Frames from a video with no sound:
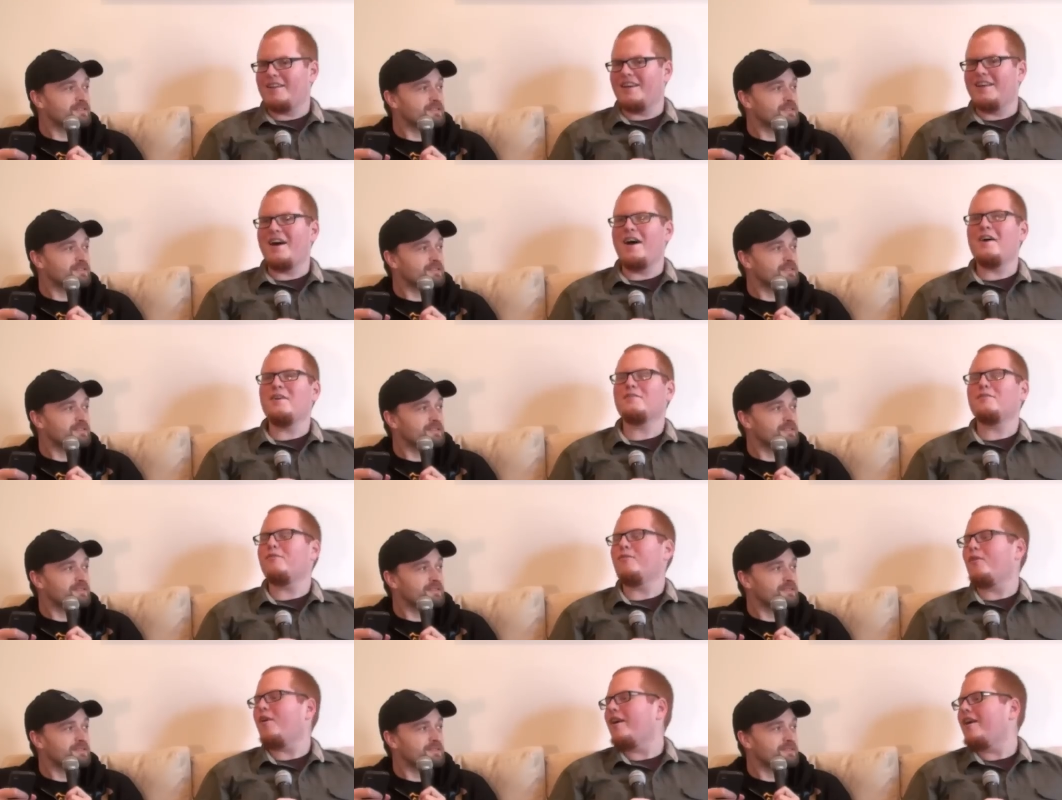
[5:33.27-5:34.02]
Speaker 1: And uh, no,
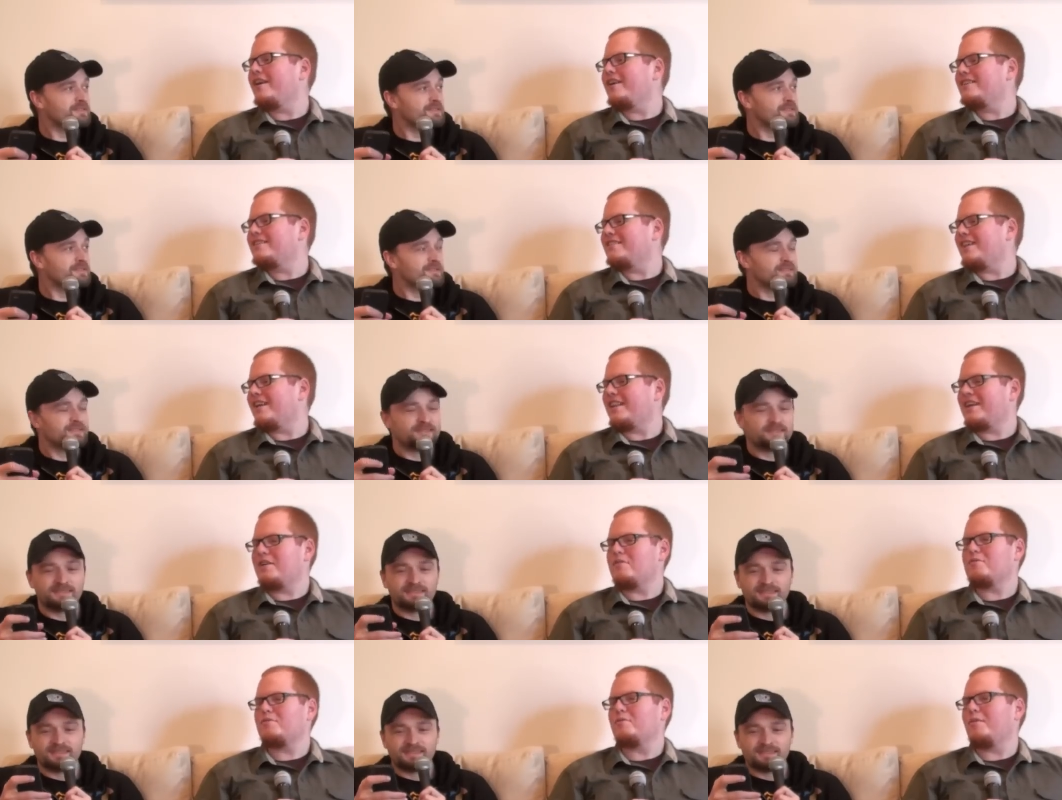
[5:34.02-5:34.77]
was, well, it's not
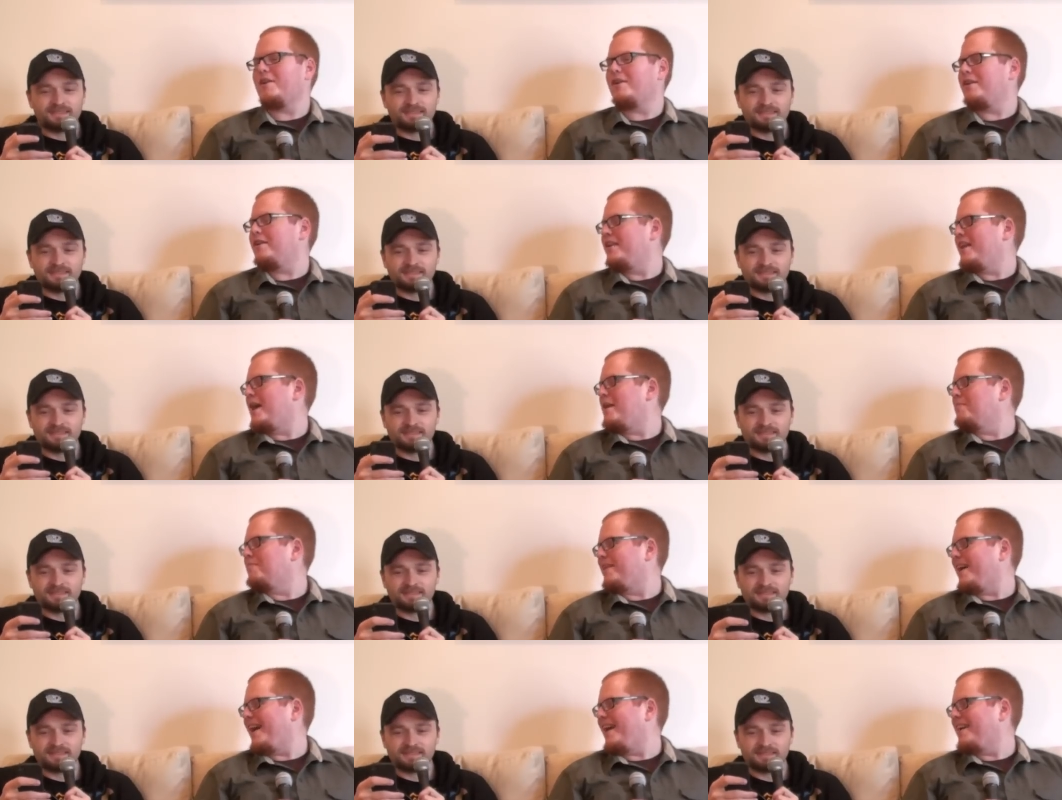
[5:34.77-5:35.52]
like he was wearing a
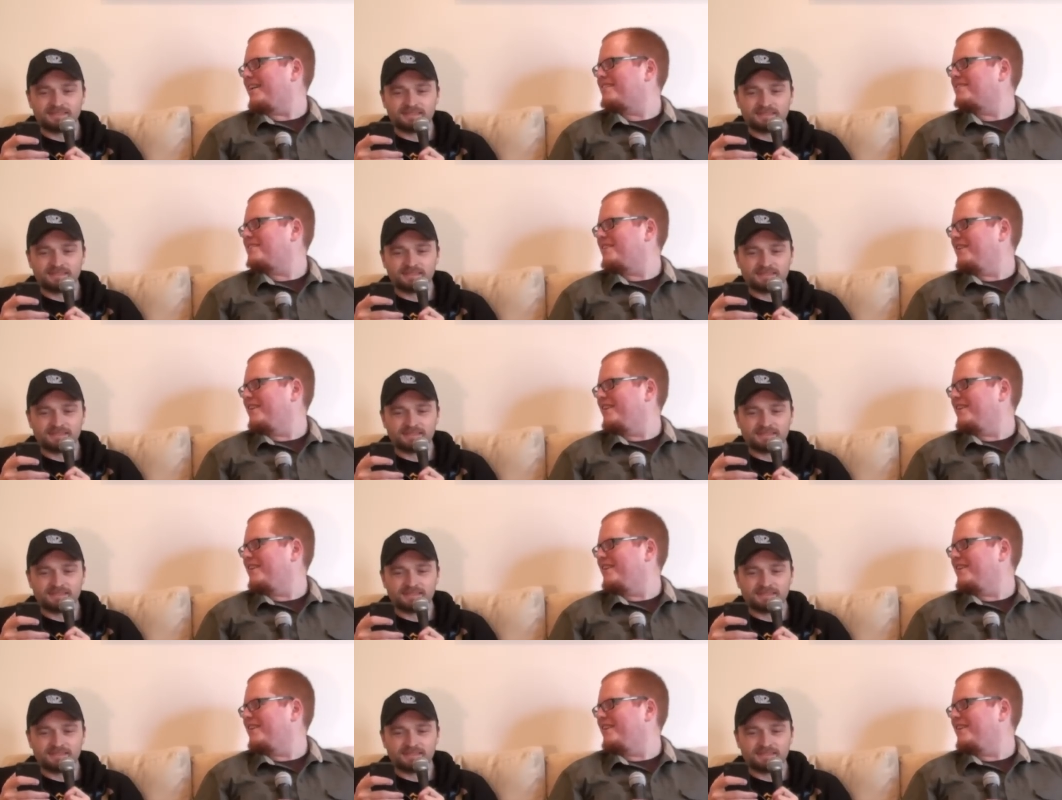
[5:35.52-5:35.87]
name tag,